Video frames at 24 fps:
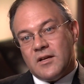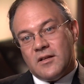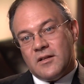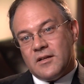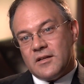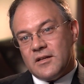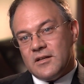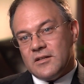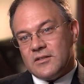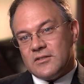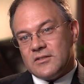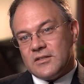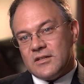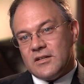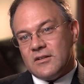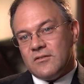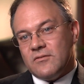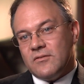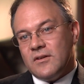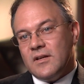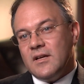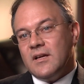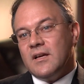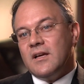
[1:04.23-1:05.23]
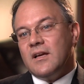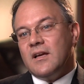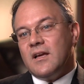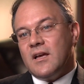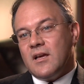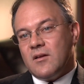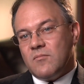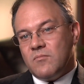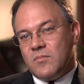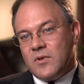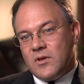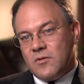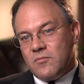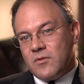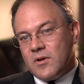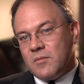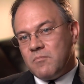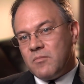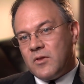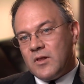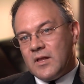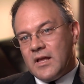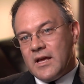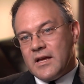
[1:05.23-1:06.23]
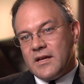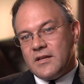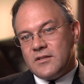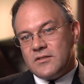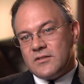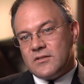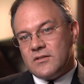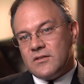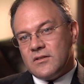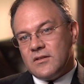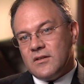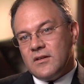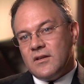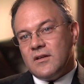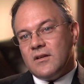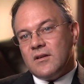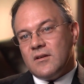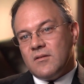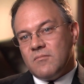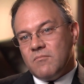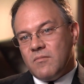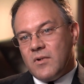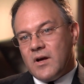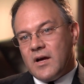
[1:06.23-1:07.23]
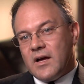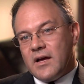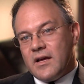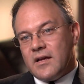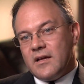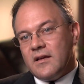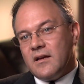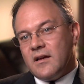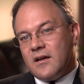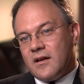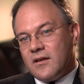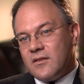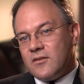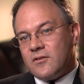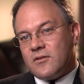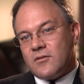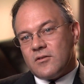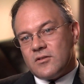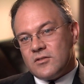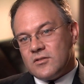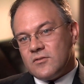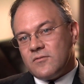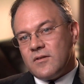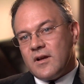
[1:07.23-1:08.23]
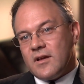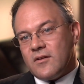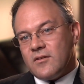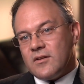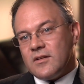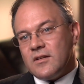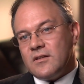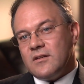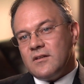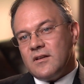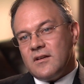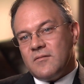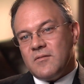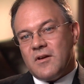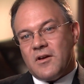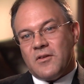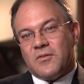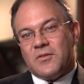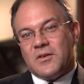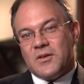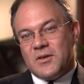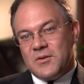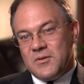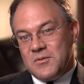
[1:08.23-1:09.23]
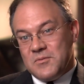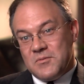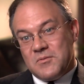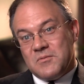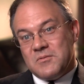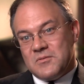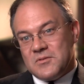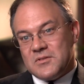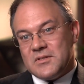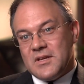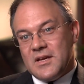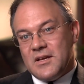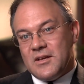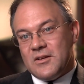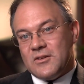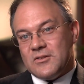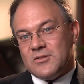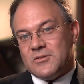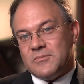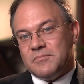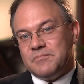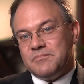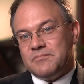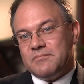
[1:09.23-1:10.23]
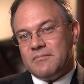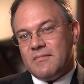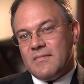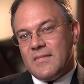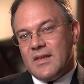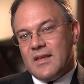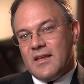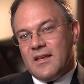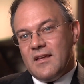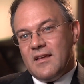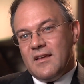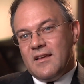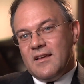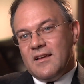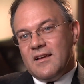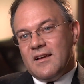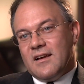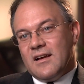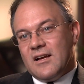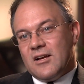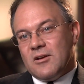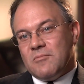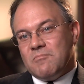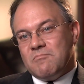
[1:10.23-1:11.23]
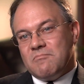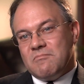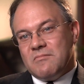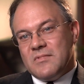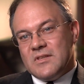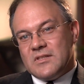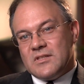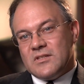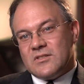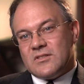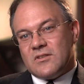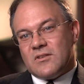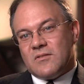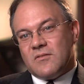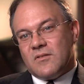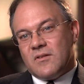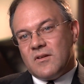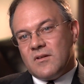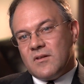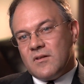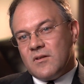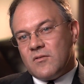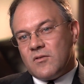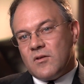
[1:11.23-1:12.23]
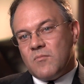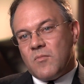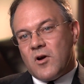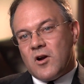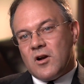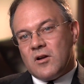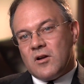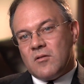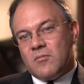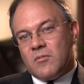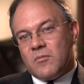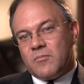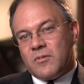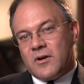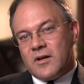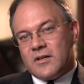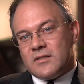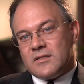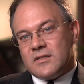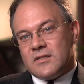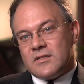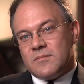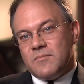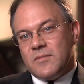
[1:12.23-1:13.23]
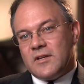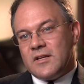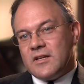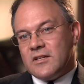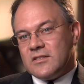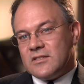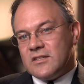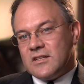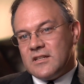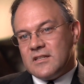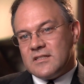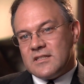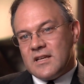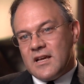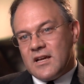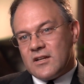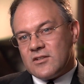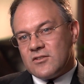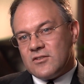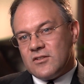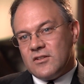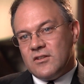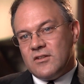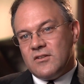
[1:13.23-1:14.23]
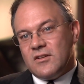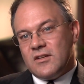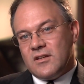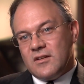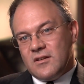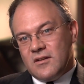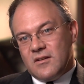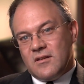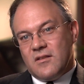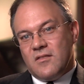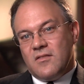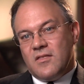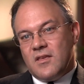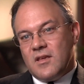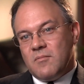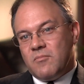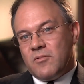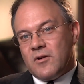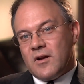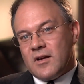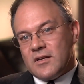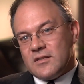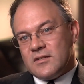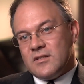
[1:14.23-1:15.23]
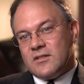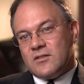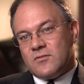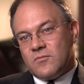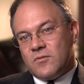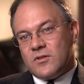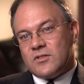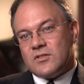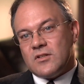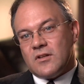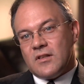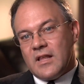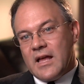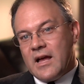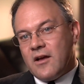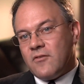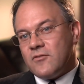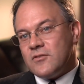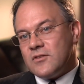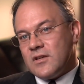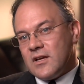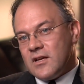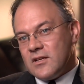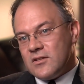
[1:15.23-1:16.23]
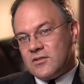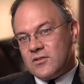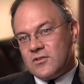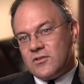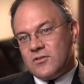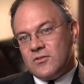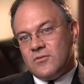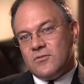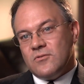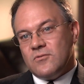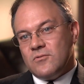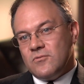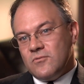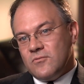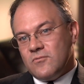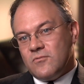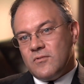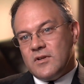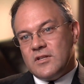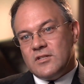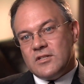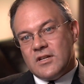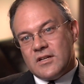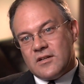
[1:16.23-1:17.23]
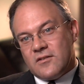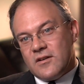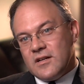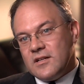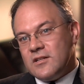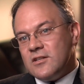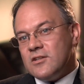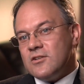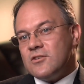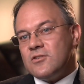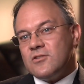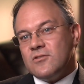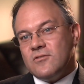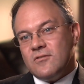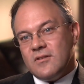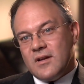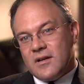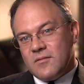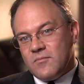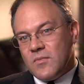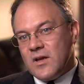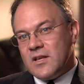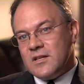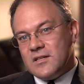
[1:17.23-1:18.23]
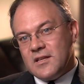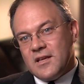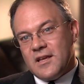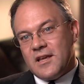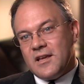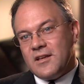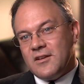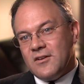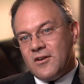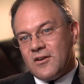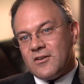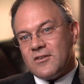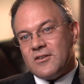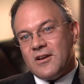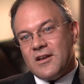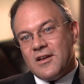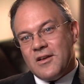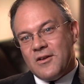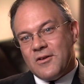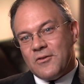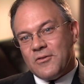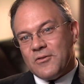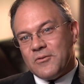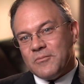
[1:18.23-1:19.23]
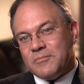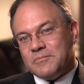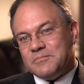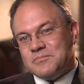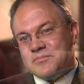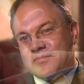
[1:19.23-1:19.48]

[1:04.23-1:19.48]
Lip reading: killing itself and be replaced by other surrounding healthy cells. This is a remarkable process because it is actually the process which allows us to regenerate tissue and maintain our health.